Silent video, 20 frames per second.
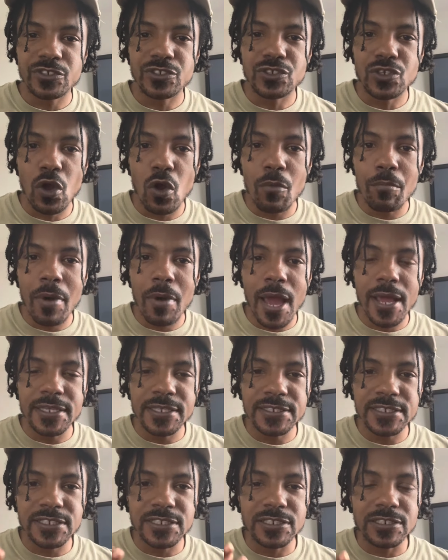
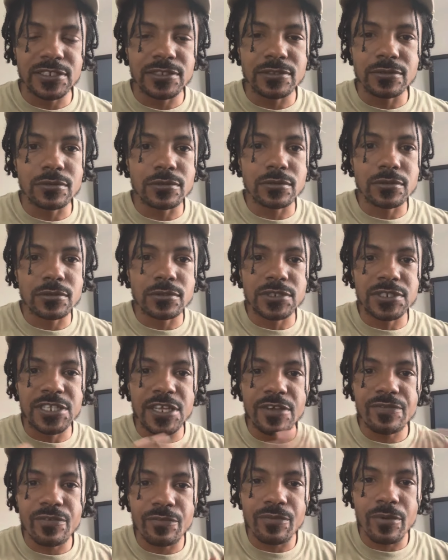Nobody's
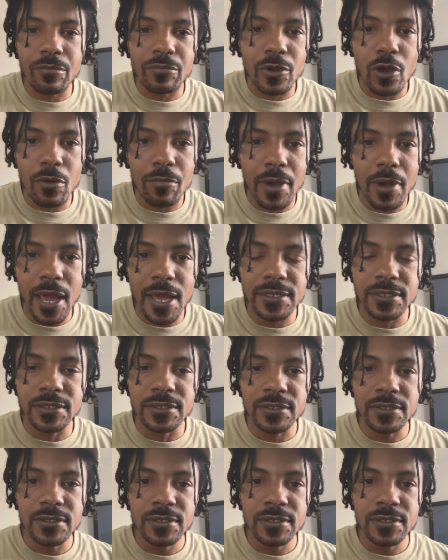different from nobody.